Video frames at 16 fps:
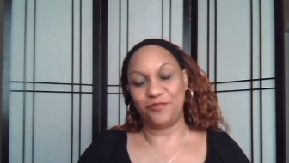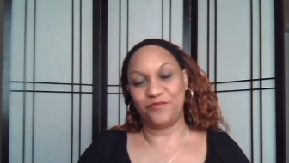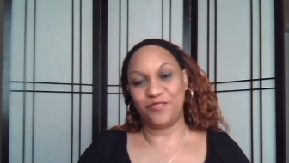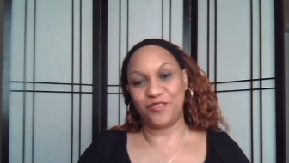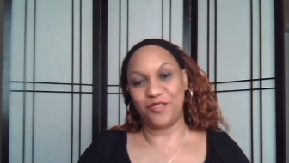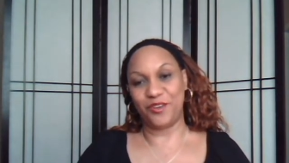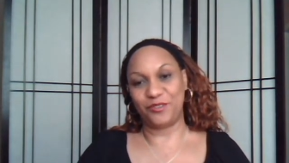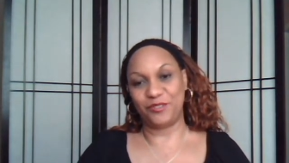
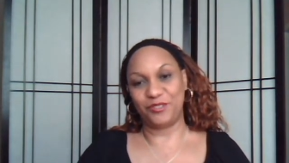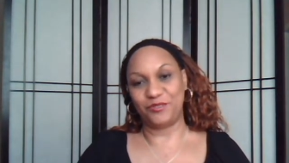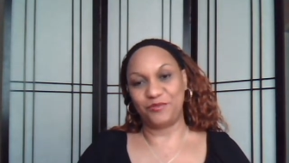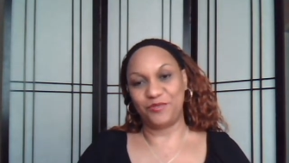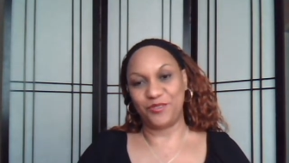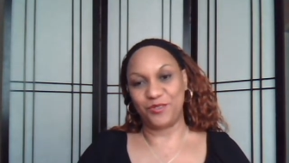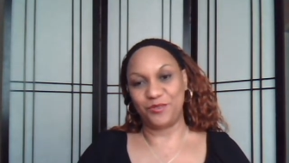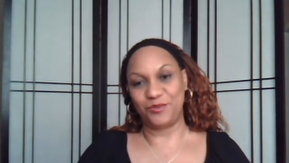for those
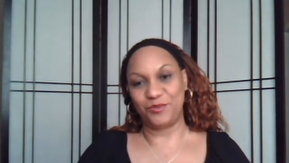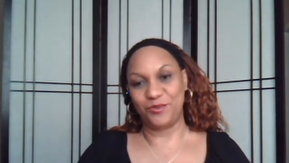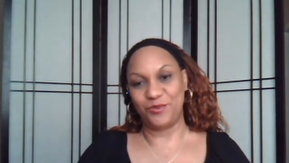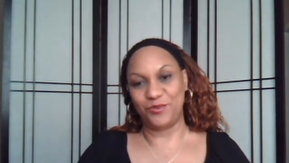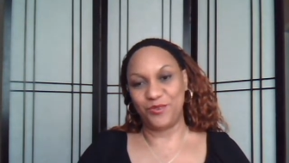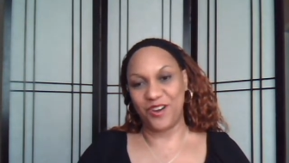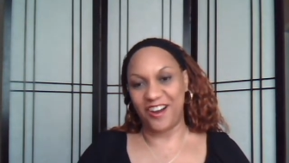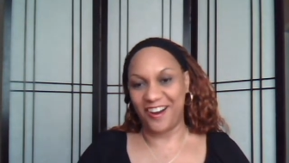of you
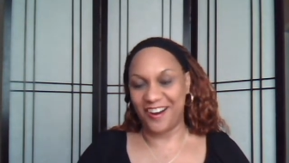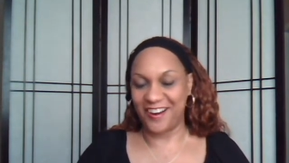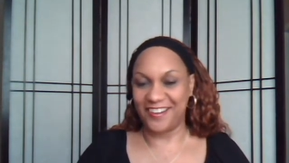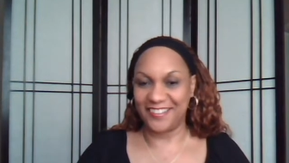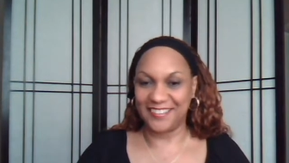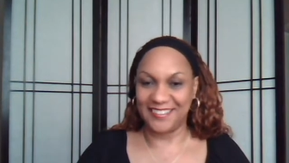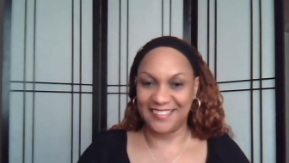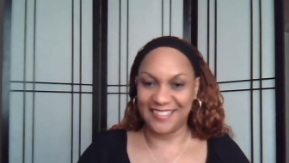who
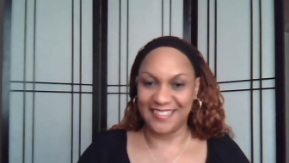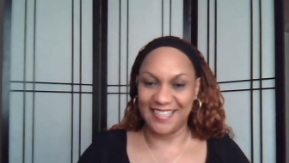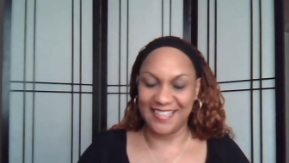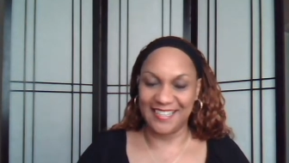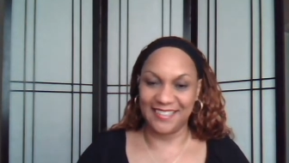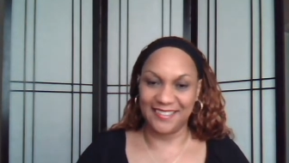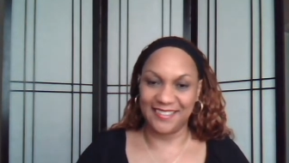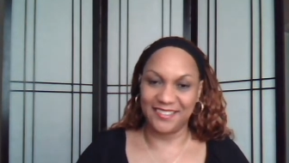are
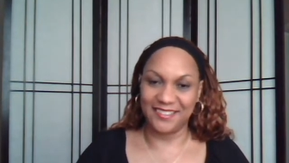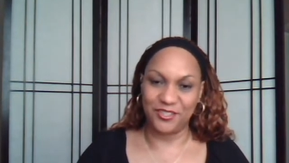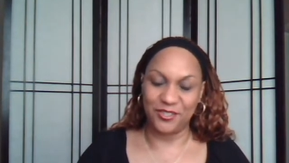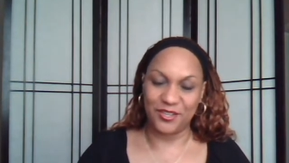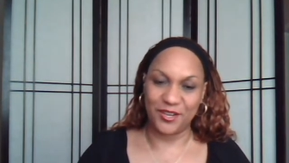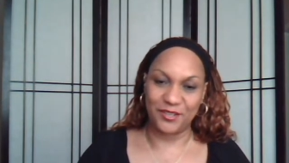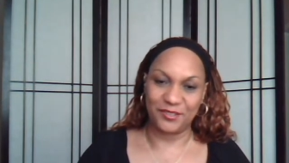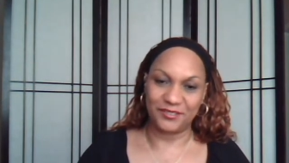seeking,
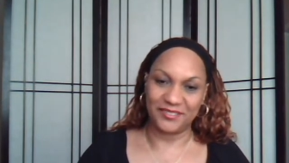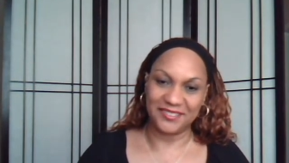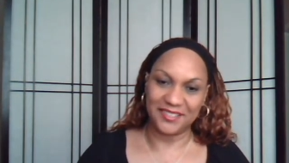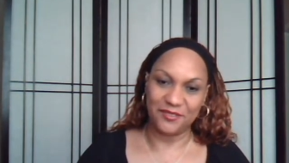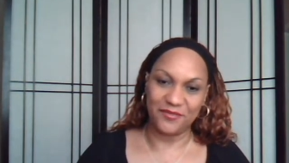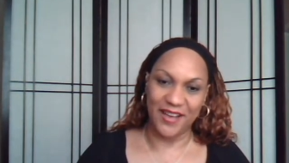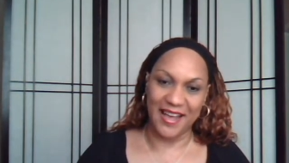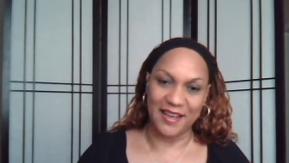
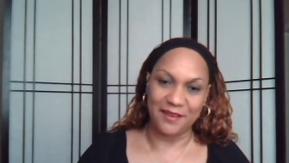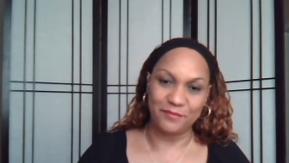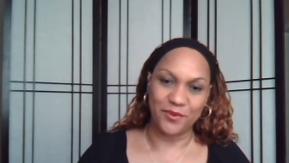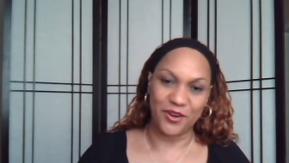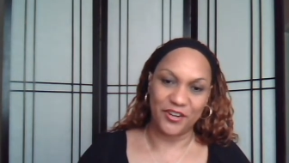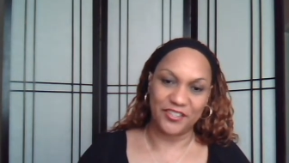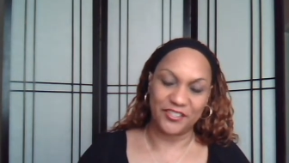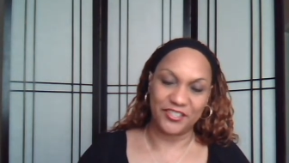divine
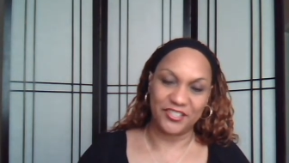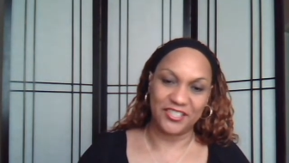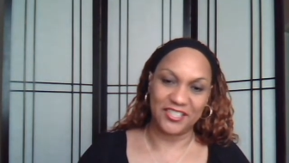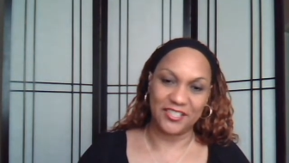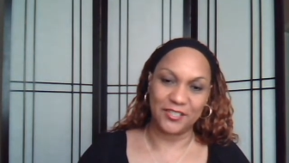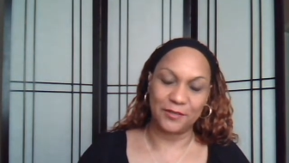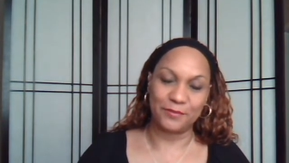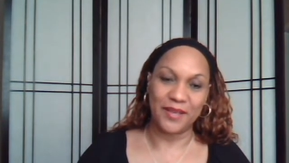
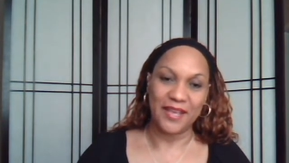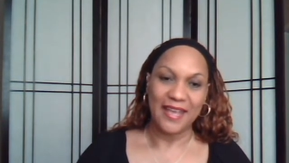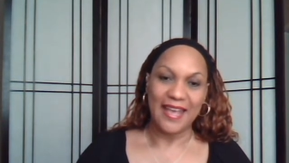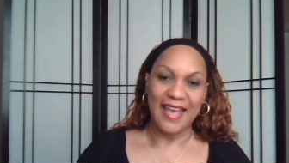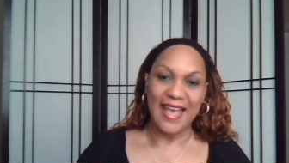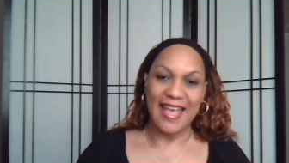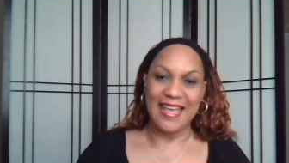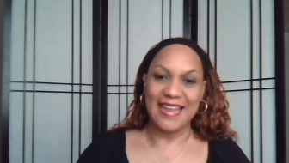partnership.
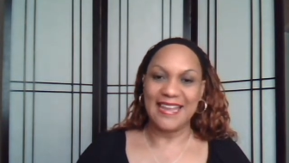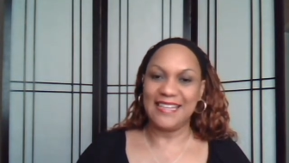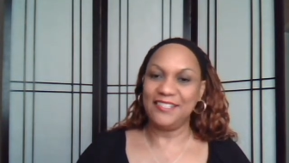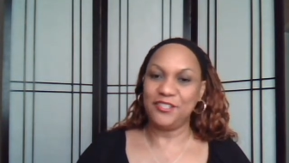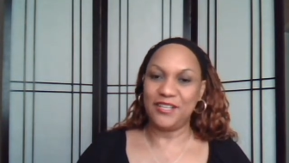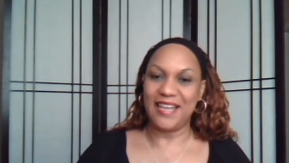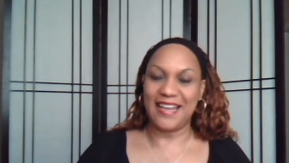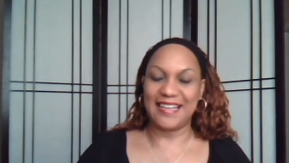
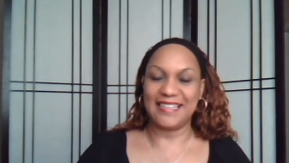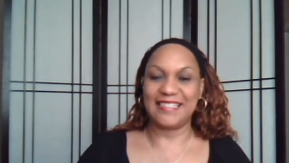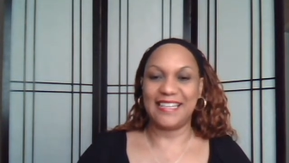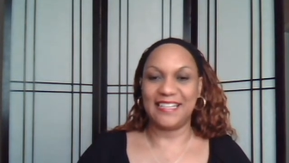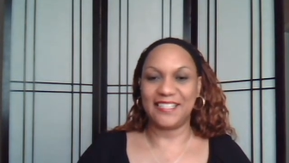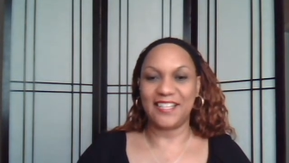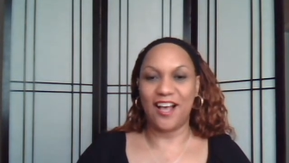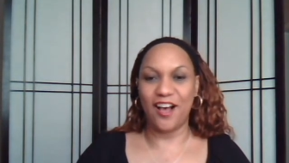And like I
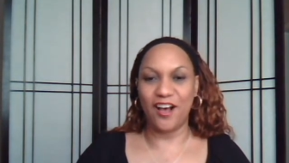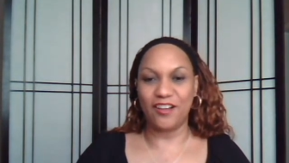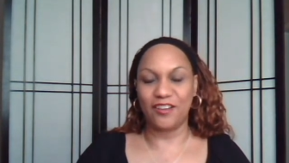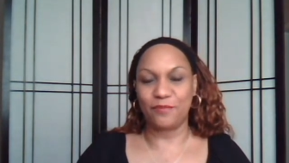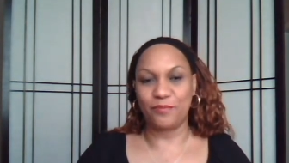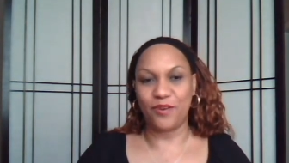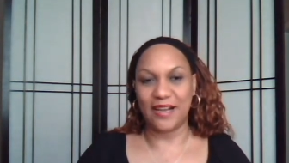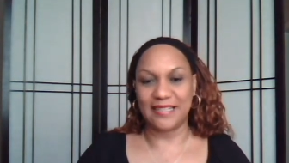said, it's all
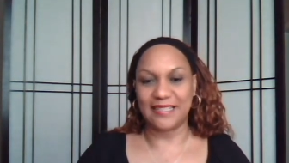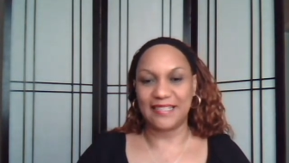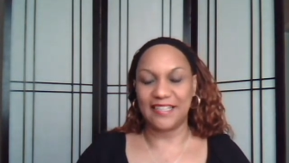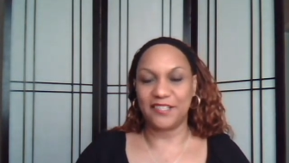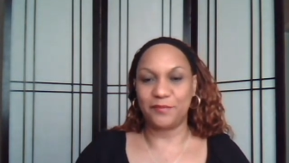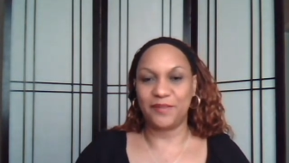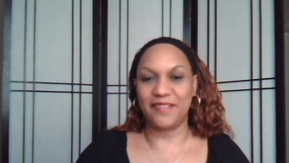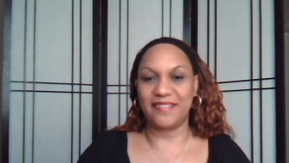a
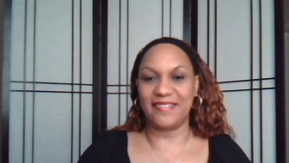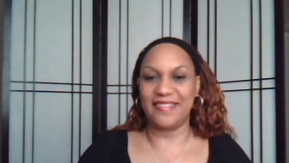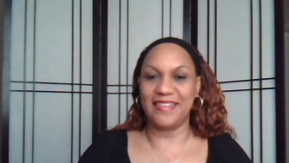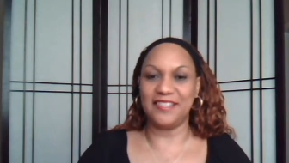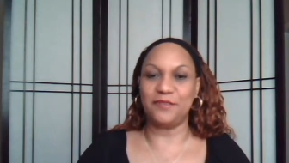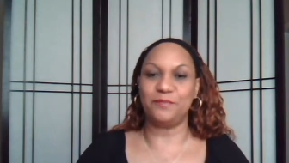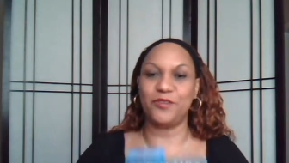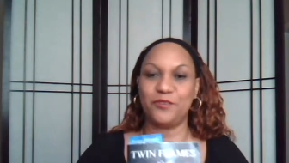process. But
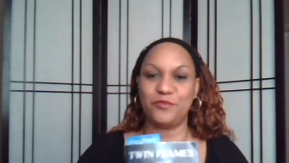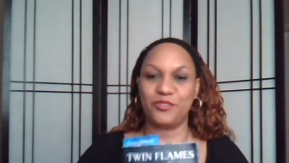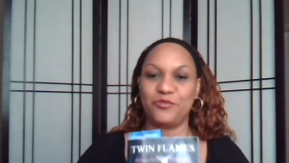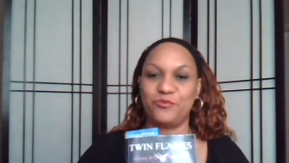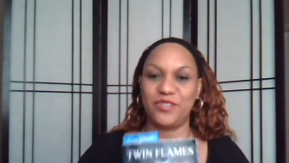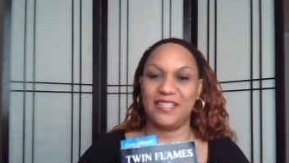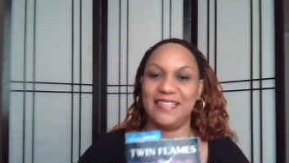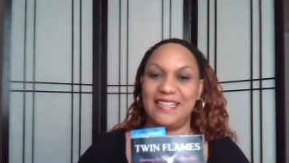this book
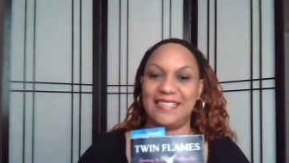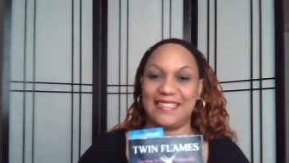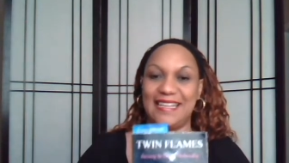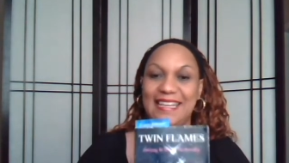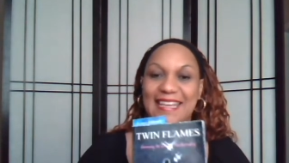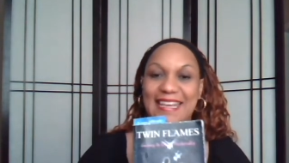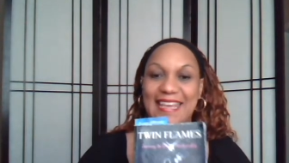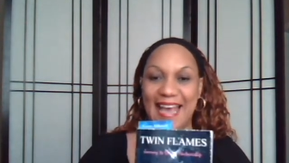was written as
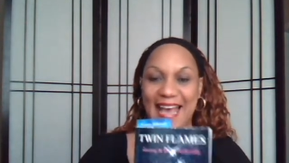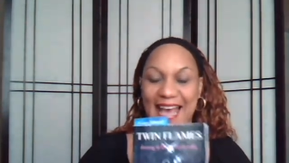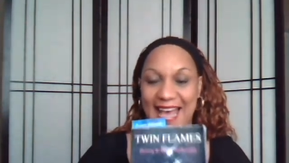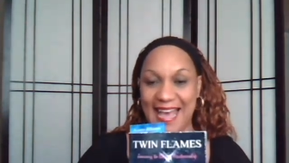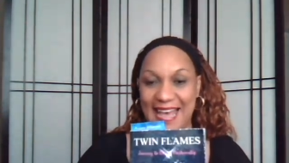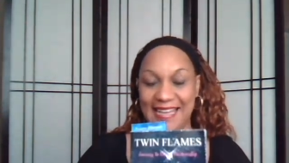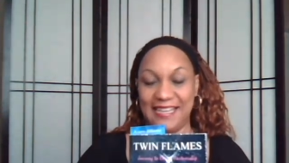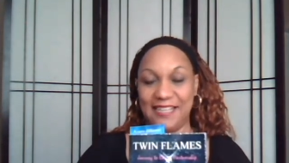a
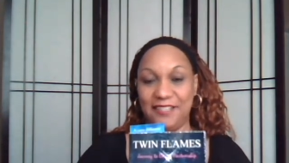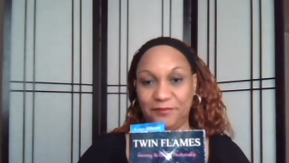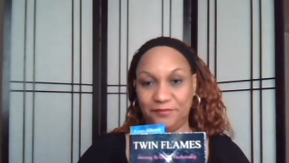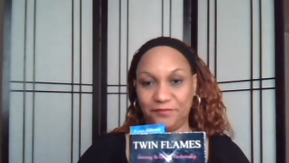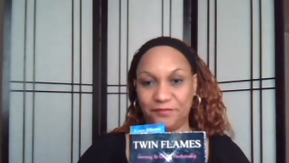guide